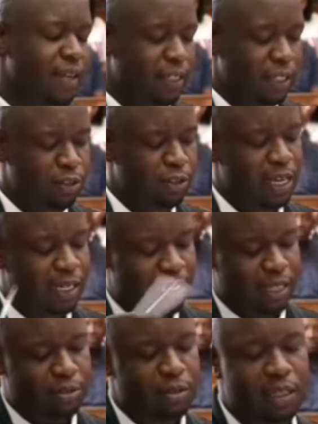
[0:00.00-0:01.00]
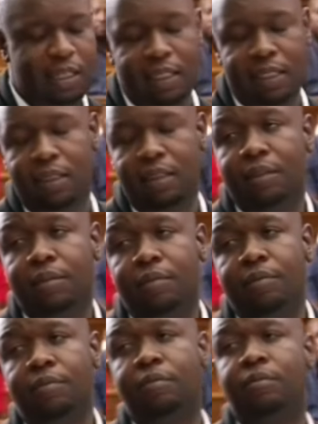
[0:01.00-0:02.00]
Okay, it's fine. Did you tell that to the
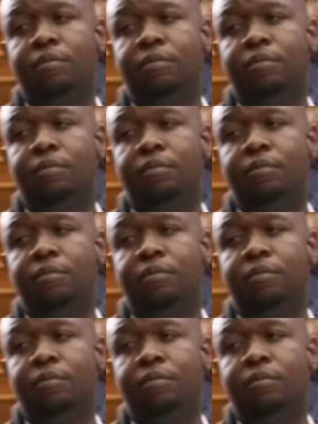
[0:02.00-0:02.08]
lady?